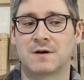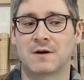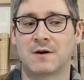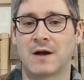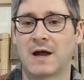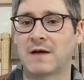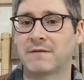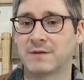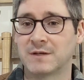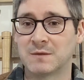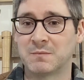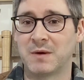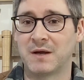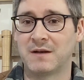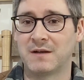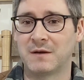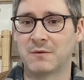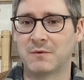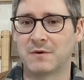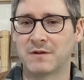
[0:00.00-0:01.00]
are having to pay
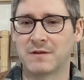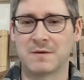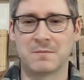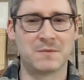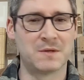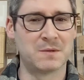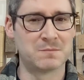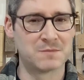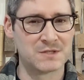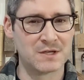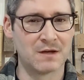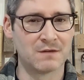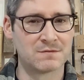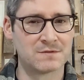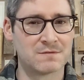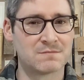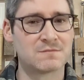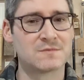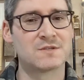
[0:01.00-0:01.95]
to get rid of them themselves.